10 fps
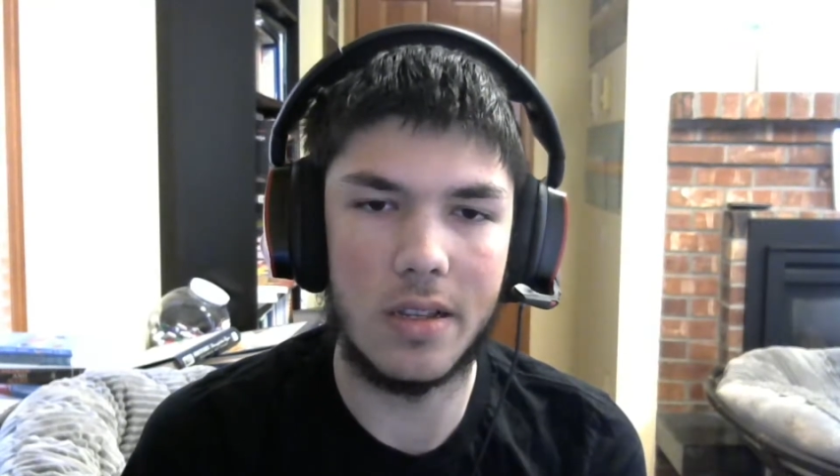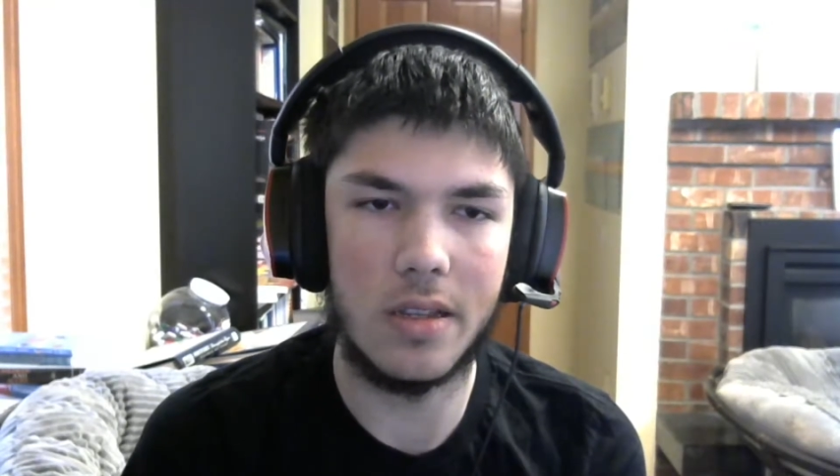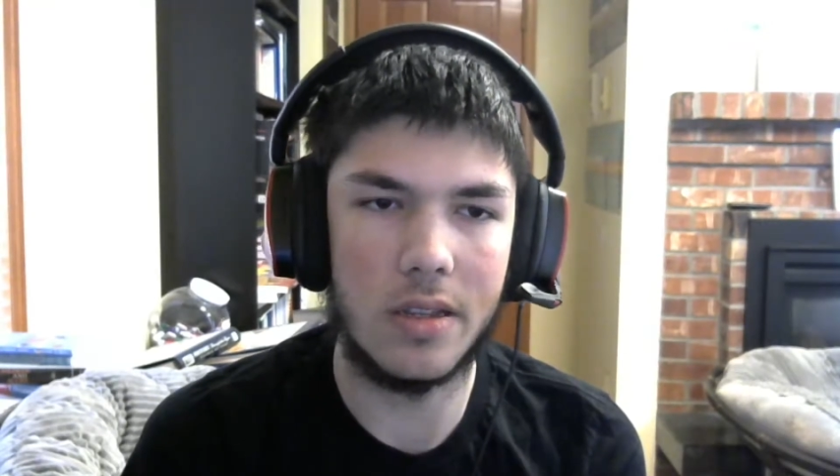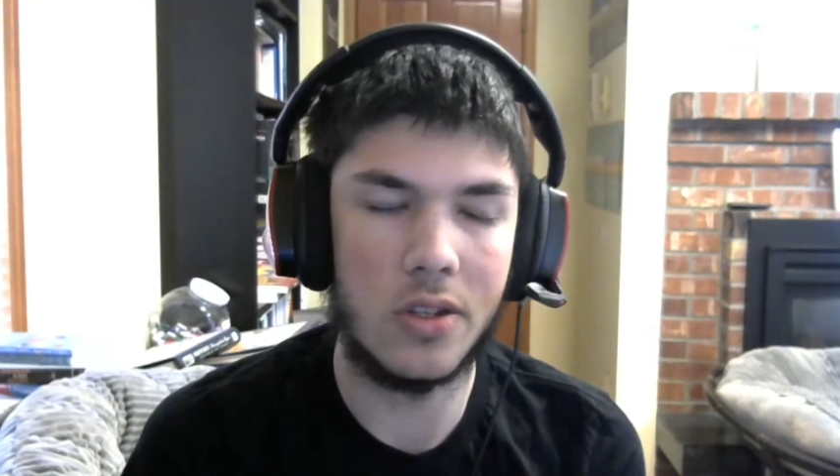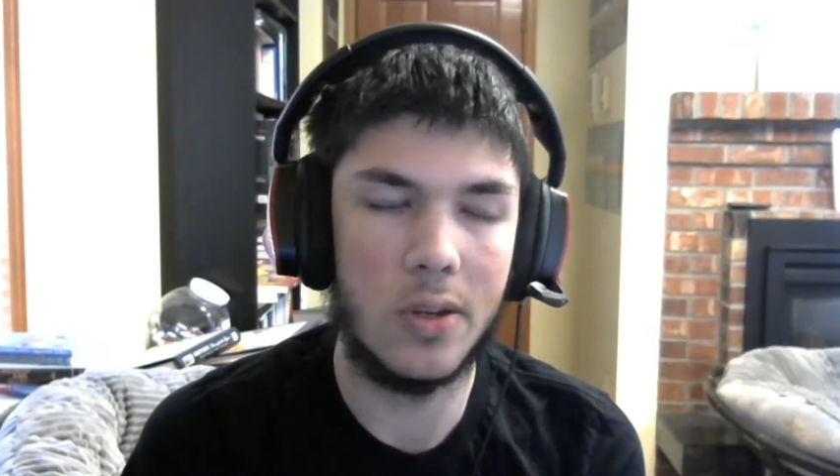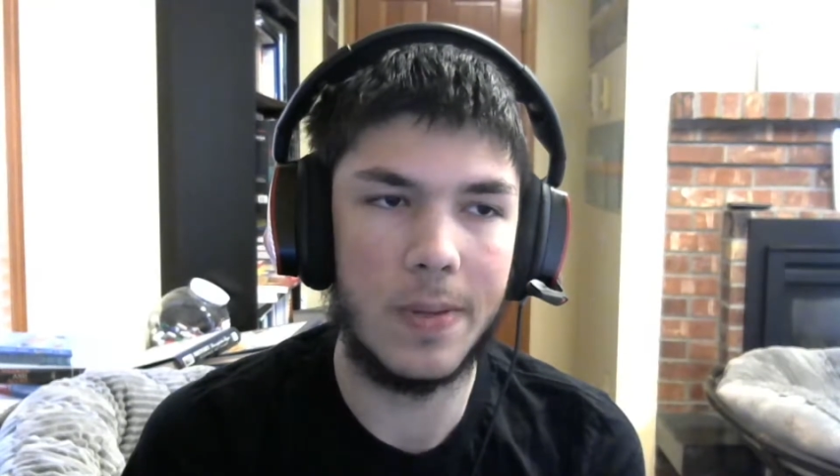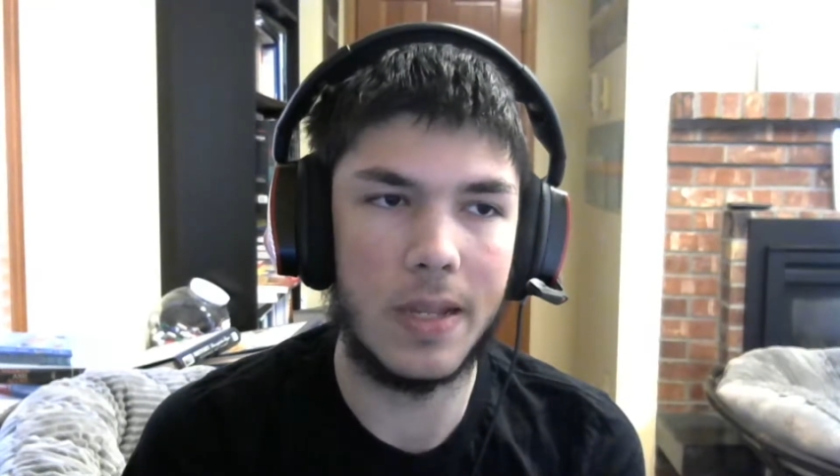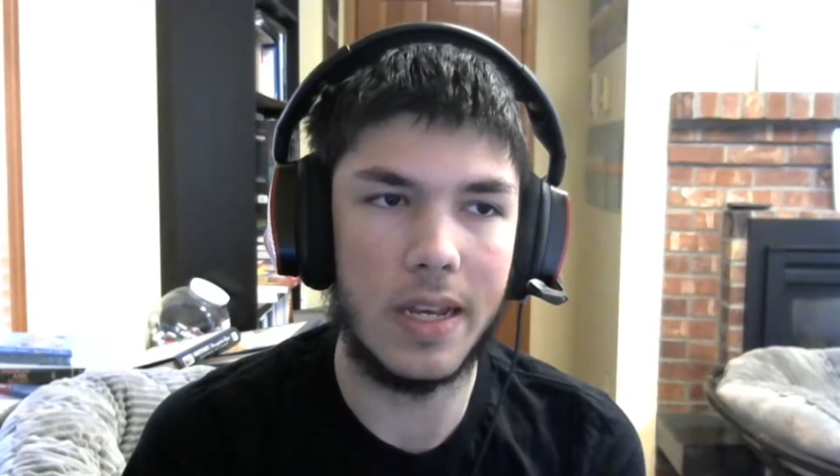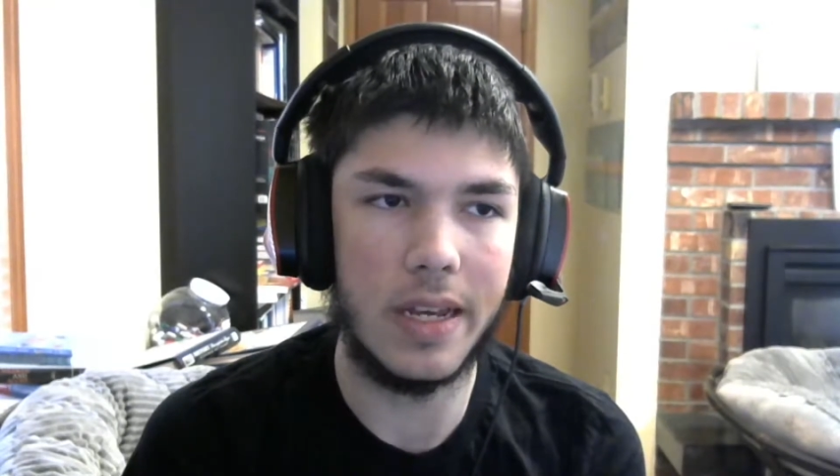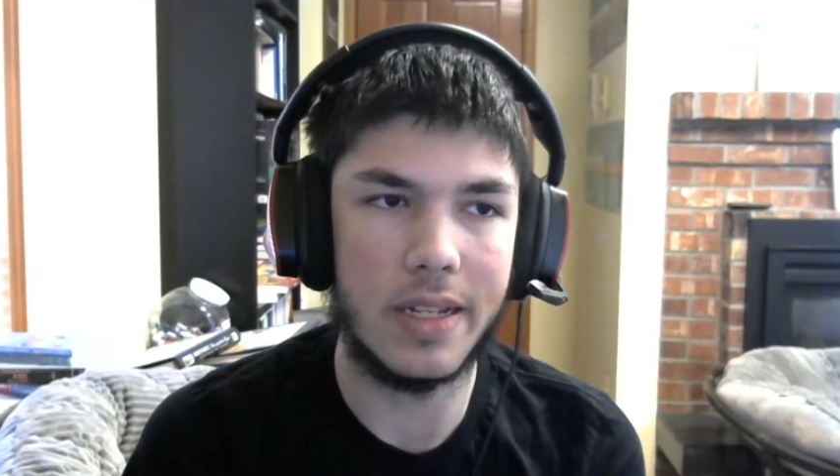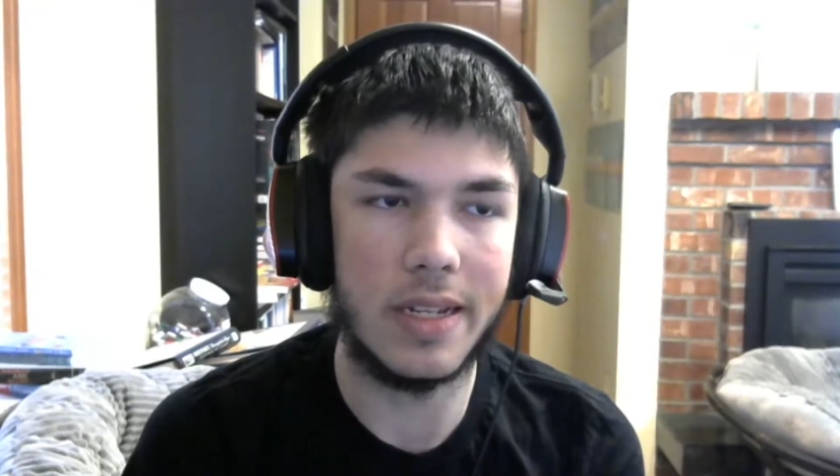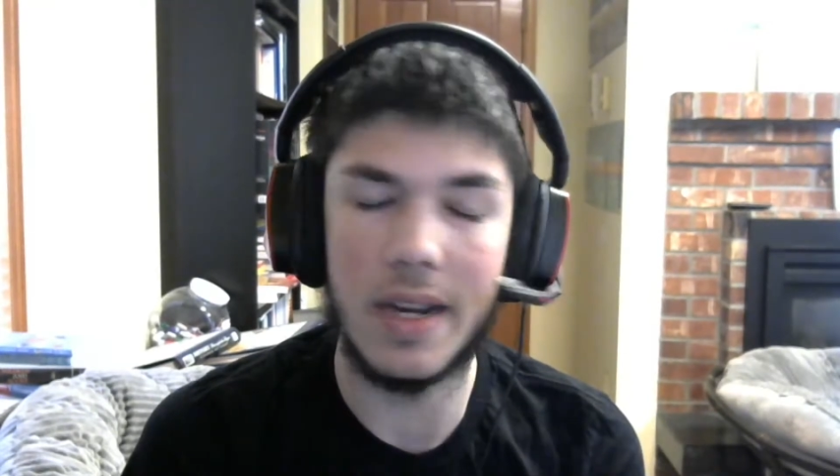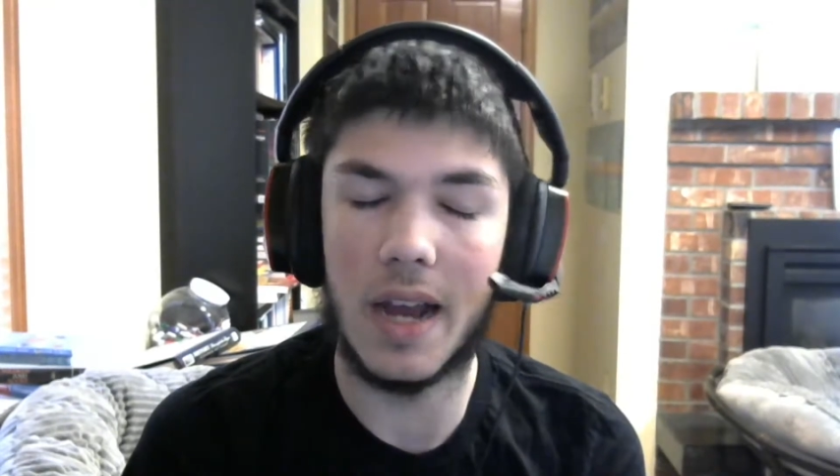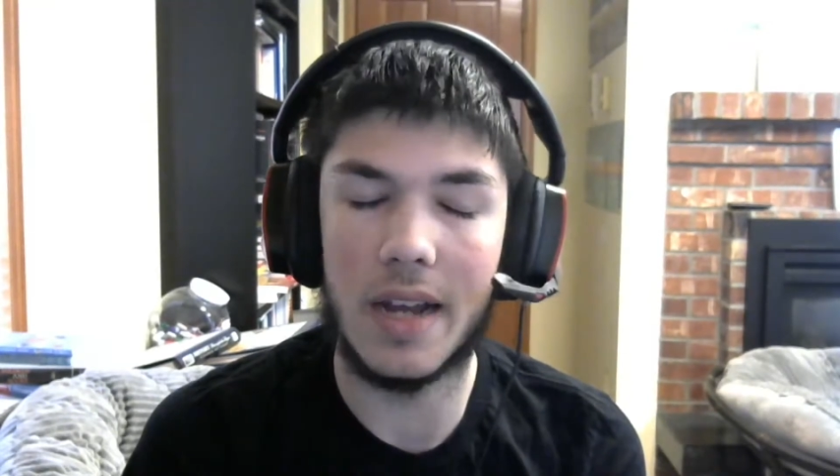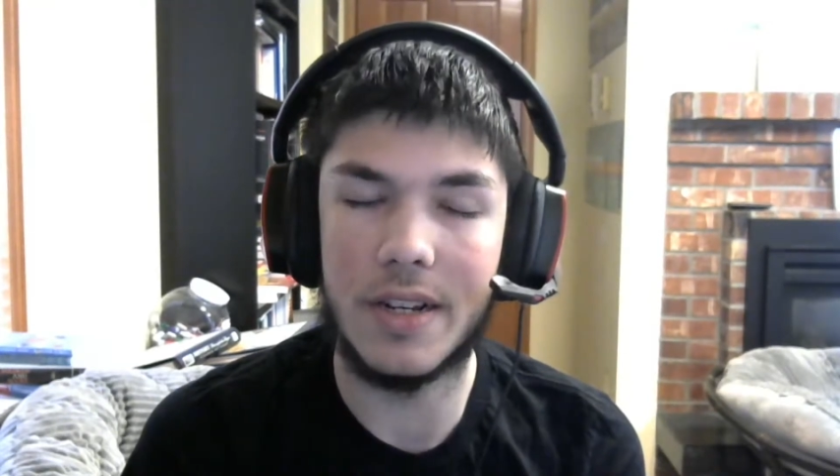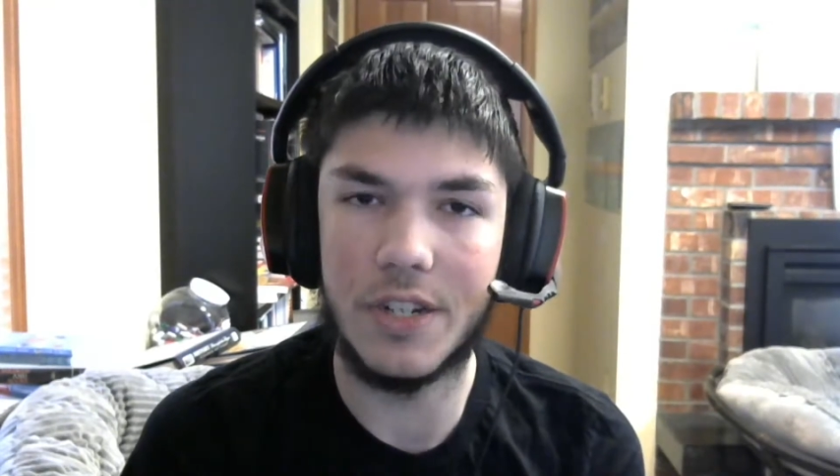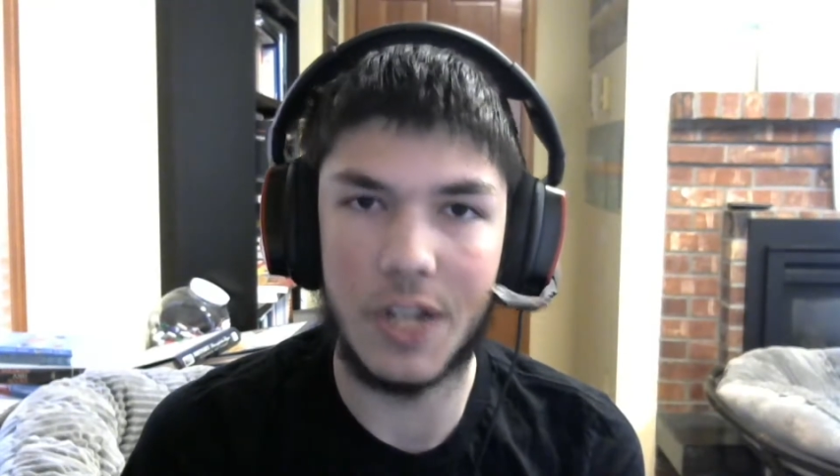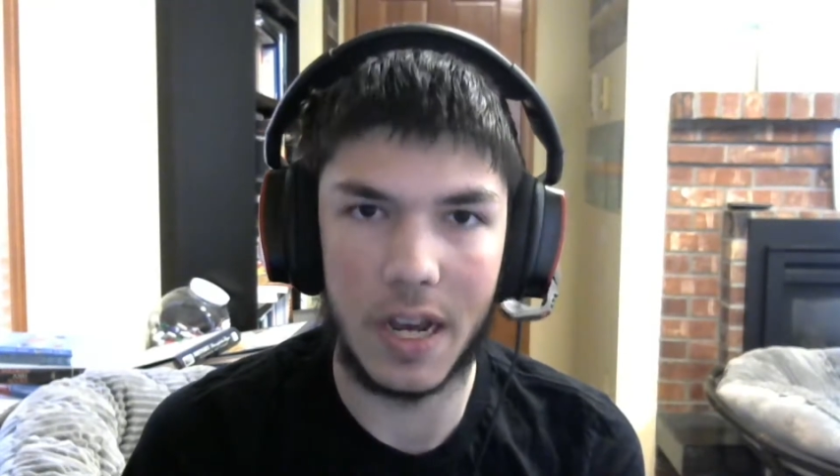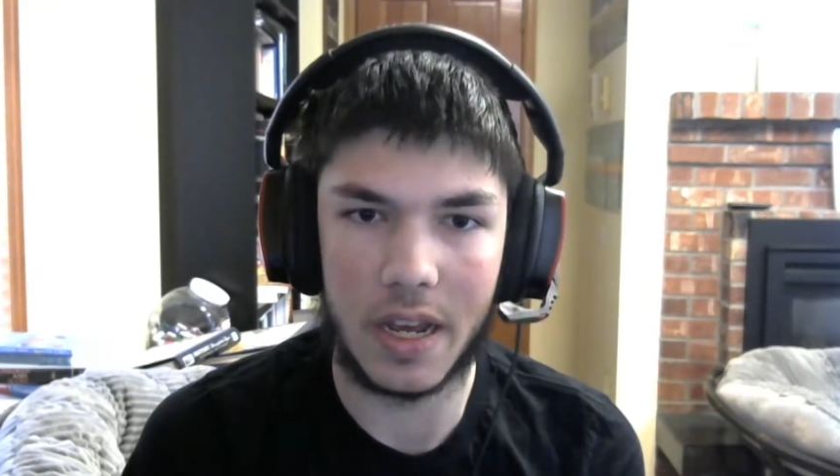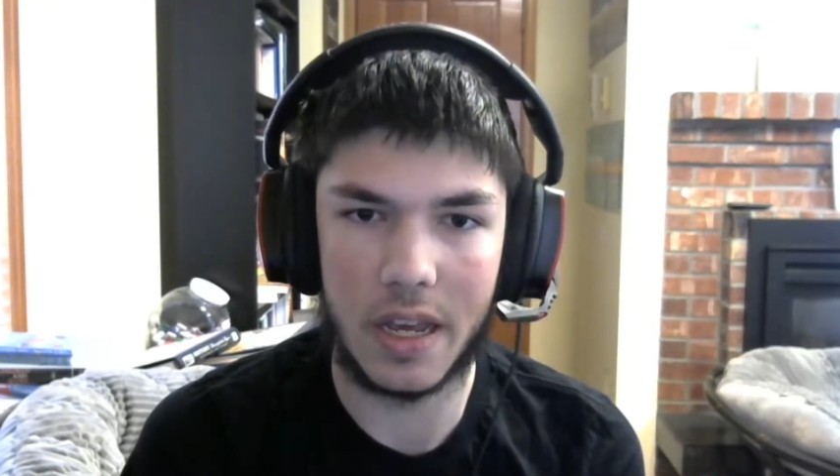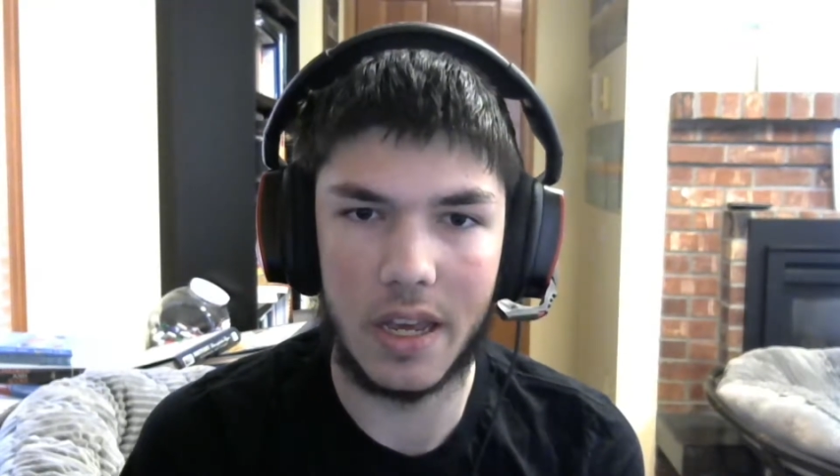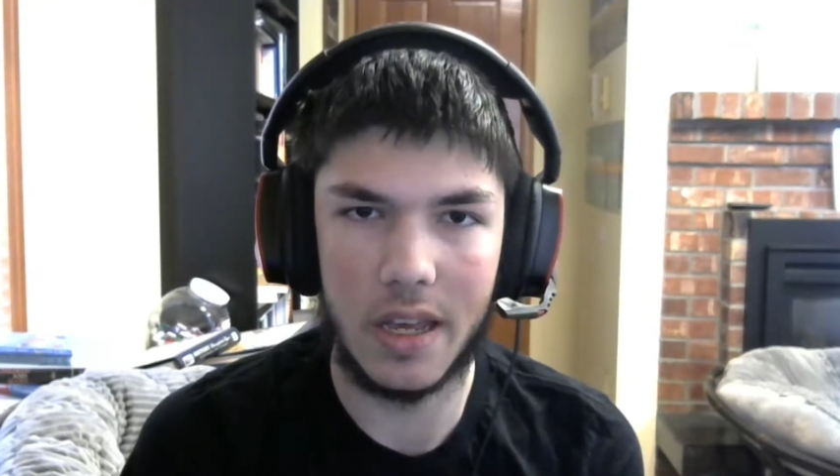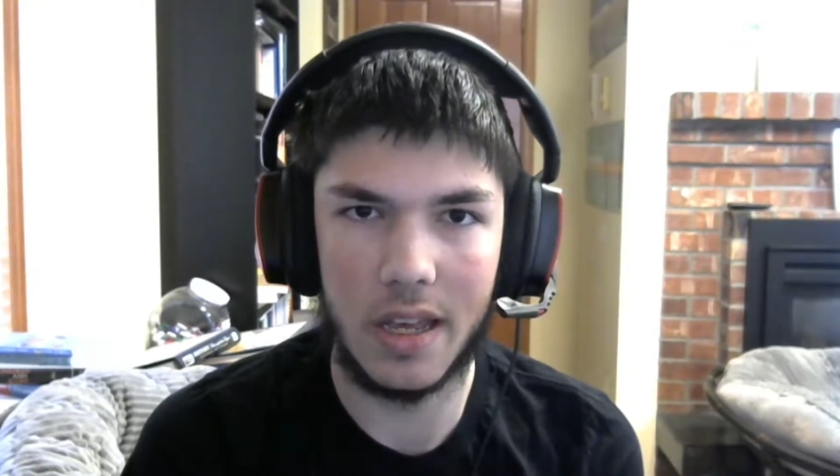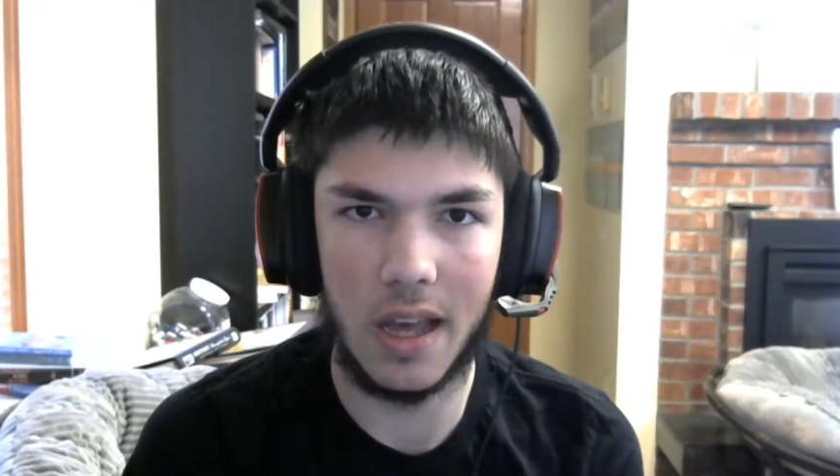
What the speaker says: stupidly did not check